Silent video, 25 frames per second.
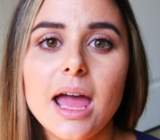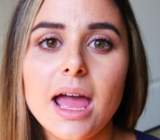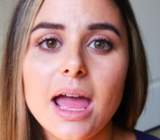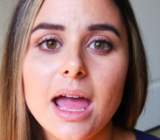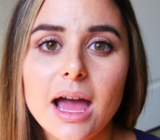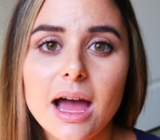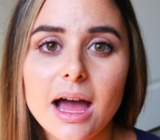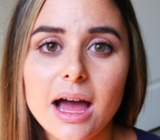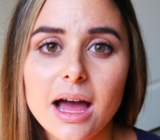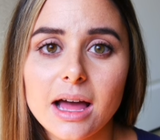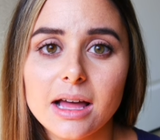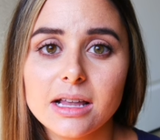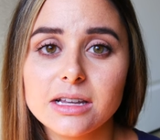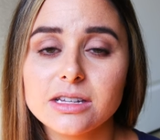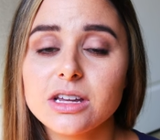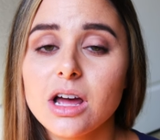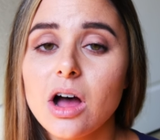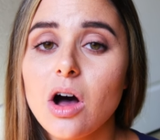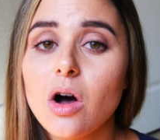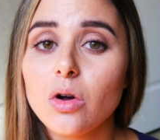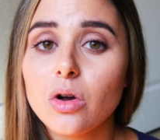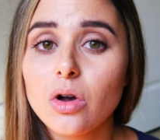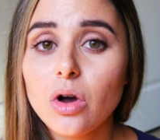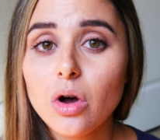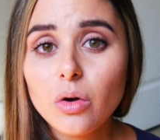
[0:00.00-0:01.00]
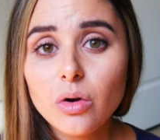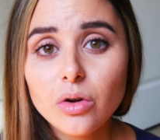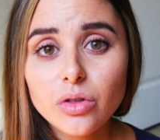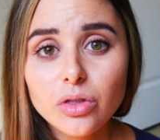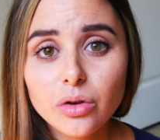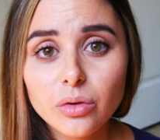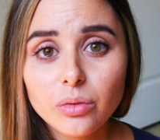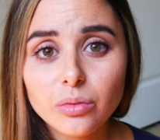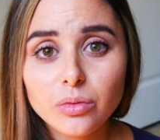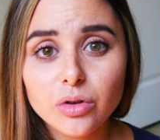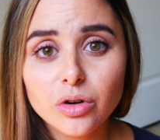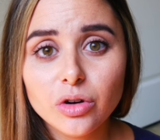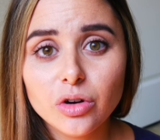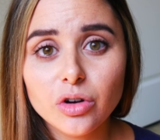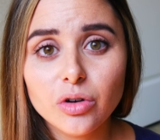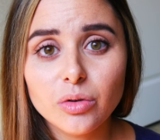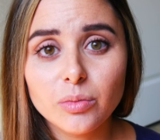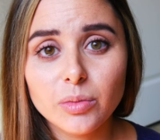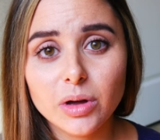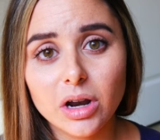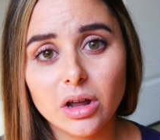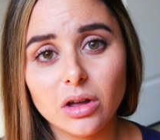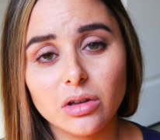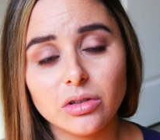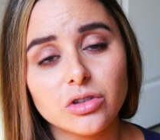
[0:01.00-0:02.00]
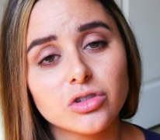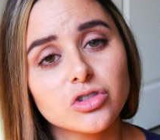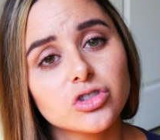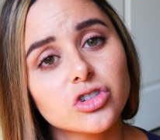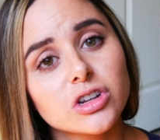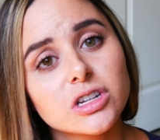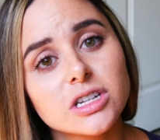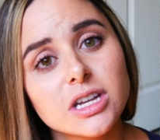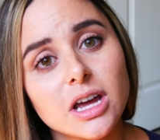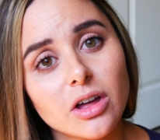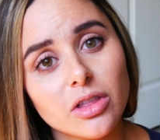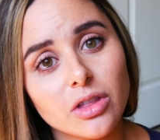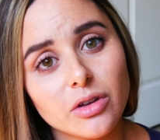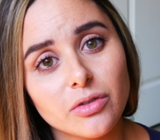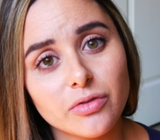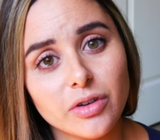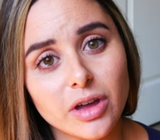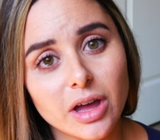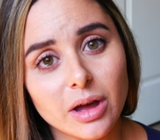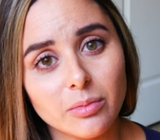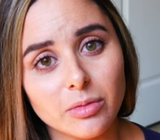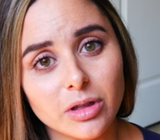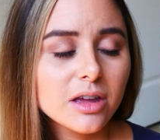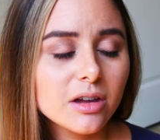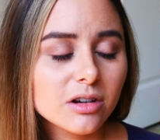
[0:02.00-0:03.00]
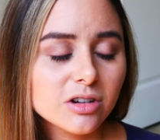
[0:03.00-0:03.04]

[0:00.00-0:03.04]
And I'll go in the room and I'll usually tell the family,